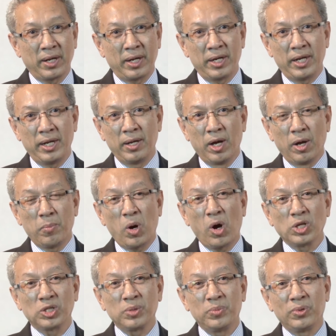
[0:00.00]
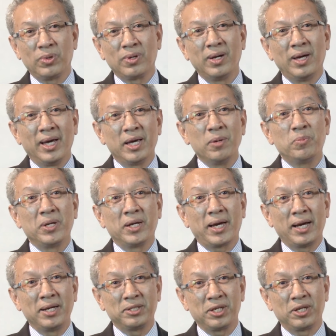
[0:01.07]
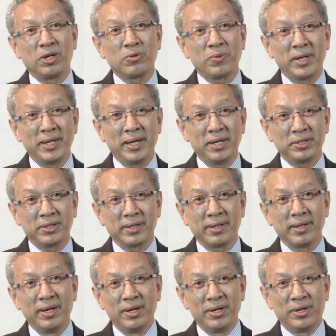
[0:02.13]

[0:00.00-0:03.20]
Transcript: at the possible implication of radiation